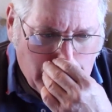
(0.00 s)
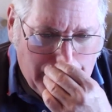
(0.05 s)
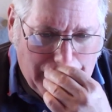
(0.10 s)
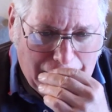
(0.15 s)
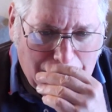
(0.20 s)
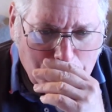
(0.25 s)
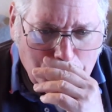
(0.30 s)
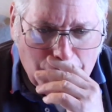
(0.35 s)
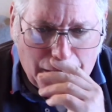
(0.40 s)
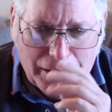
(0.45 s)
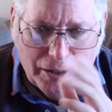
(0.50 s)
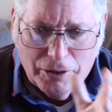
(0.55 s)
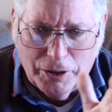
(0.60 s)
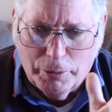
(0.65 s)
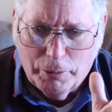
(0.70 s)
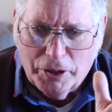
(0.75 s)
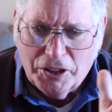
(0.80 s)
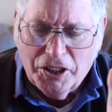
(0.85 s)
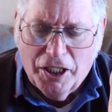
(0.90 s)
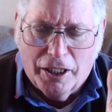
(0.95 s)
I'm not
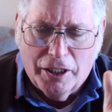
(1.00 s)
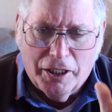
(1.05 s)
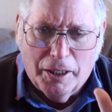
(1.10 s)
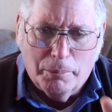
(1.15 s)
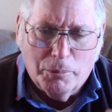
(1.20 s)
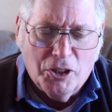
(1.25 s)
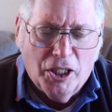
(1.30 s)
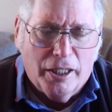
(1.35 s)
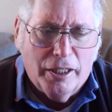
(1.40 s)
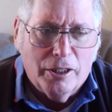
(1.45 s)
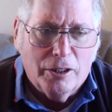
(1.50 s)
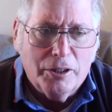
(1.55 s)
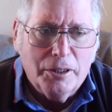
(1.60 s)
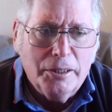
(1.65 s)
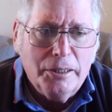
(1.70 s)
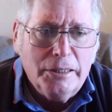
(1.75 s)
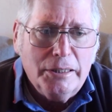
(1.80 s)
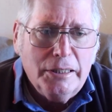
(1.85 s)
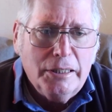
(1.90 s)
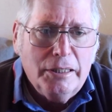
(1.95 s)
only retired, I'm tired.
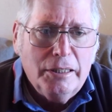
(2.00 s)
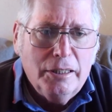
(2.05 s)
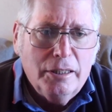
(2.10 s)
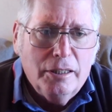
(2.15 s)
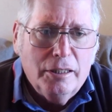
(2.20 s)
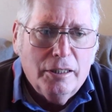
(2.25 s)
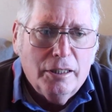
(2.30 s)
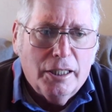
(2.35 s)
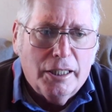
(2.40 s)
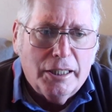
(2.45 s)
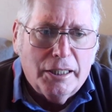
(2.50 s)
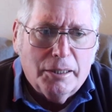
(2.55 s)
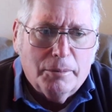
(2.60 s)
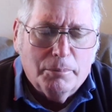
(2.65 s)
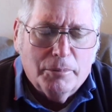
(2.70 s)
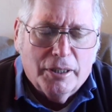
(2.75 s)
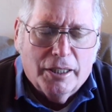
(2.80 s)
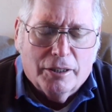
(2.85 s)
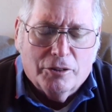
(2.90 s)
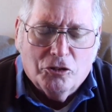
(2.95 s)

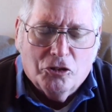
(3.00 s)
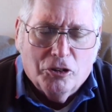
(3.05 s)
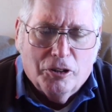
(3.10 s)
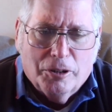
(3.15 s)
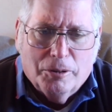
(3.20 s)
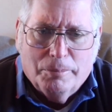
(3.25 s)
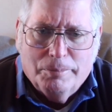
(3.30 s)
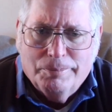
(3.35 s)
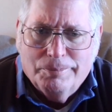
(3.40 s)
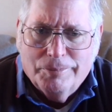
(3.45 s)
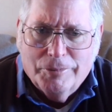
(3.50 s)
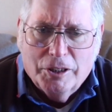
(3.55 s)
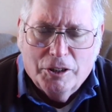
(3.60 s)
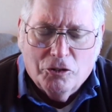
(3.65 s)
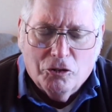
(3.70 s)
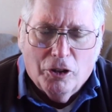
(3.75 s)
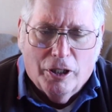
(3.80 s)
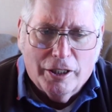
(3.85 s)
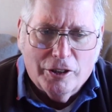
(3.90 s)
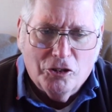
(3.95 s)
So
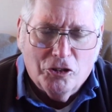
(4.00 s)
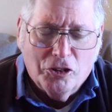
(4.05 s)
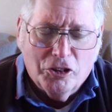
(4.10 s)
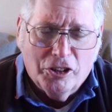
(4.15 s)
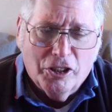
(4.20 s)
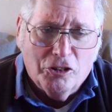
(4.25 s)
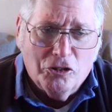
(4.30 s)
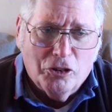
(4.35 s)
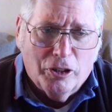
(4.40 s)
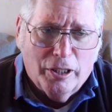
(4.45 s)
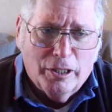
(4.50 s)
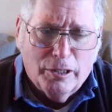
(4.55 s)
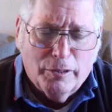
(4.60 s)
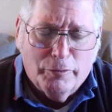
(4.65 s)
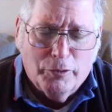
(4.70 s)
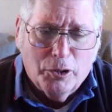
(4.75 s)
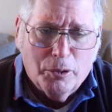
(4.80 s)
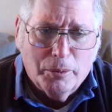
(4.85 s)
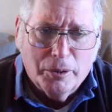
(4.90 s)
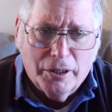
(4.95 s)
as long as it doesn't
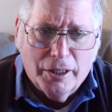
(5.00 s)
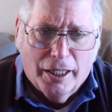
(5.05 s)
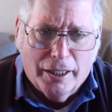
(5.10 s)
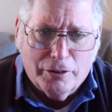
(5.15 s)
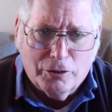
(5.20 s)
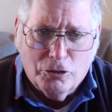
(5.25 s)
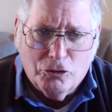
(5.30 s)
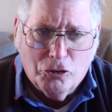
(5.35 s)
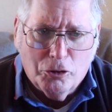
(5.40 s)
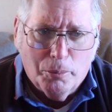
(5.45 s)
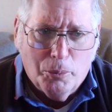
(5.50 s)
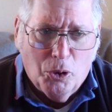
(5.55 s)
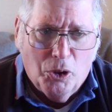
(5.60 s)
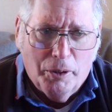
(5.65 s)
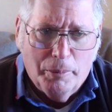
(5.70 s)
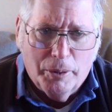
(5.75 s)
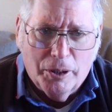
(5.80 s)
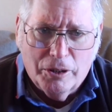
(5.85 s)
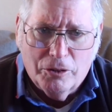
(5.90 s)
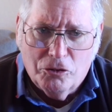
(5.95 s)
interfere with doctor's
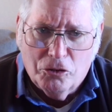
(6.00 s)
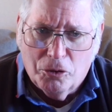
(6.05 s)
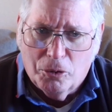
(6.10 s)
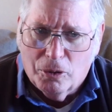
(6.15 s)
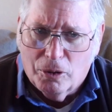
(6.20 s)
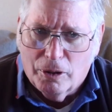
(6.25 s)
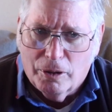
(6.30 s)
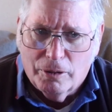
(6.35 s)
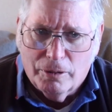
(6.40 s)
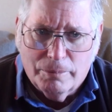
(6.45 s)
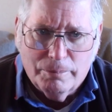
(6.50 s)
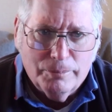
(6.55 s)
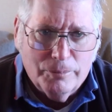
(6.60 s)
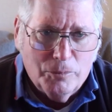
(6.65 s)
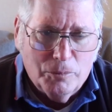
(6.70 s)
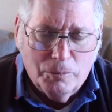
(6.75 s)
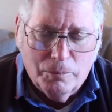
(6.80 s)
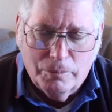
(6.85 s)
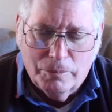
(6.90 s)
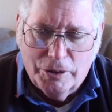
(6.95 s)
appointments or
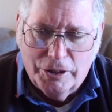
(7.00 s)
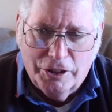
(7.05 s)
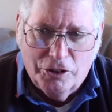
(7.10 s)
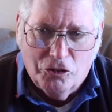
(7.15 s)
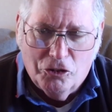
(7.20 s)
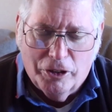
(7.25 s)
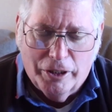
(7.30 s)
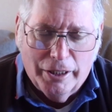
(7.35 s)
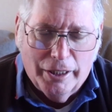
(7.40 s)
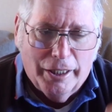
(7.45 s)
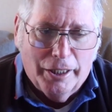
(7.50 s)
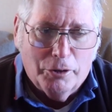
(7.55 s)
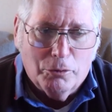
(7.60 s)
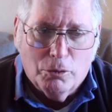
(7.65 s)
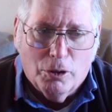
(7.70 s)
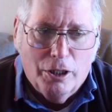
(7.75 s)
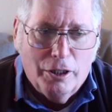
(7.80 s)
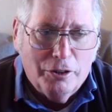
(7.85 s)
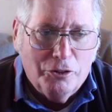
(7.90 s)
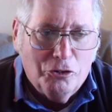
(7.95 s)
Disneyland
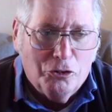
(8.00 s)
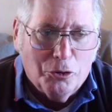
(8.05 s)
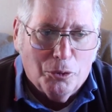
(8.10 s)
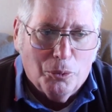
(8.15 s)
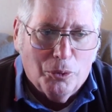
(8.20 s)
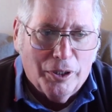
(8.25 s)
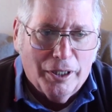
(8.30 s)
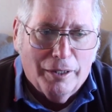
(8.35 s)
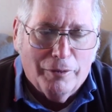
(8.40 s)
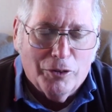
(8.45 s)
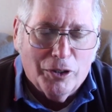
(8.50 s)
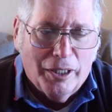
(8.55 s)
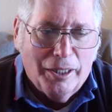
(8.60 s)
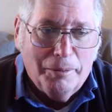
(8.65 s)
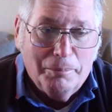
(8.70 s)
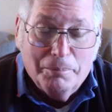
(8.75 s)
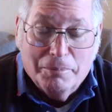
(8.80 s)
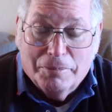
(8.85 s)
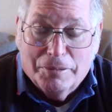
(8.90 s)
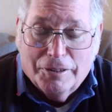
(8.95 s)
runs or whatever,
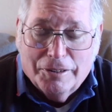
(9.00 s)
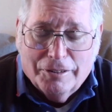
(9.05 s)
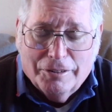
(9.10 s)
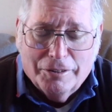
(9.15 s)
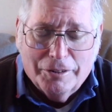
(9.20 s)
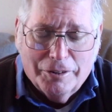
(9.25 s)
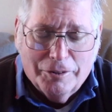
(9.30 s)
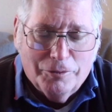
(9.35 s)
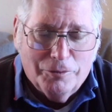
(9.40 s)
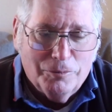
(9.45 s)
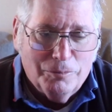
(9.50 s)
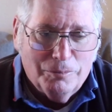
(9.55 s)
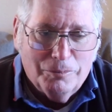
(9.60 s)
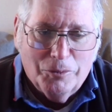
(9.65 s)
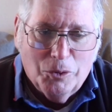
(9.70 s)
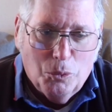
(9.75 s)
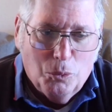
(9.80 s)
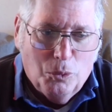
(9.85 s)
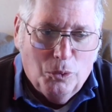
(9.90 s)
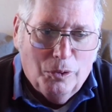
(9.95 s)

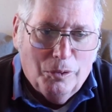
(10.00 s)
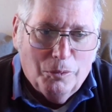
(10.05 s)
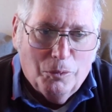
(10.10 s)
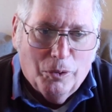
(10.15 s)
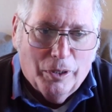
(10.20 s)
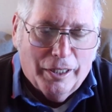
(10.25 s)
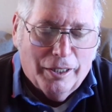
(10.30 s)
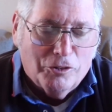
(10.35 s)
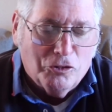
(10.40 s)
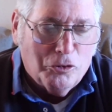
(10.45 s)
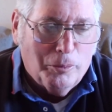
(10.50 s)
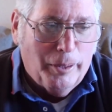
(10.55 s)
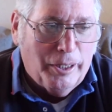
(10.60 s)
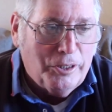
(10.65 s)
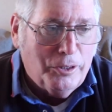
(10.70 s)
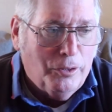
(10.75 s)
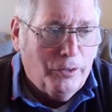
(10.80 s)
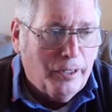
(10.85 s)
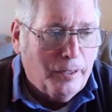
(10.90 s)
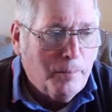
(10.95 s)
what else am I
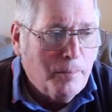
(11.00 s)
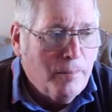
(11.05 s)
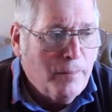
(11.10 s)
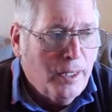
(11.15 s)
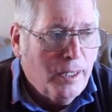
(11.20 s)
doing?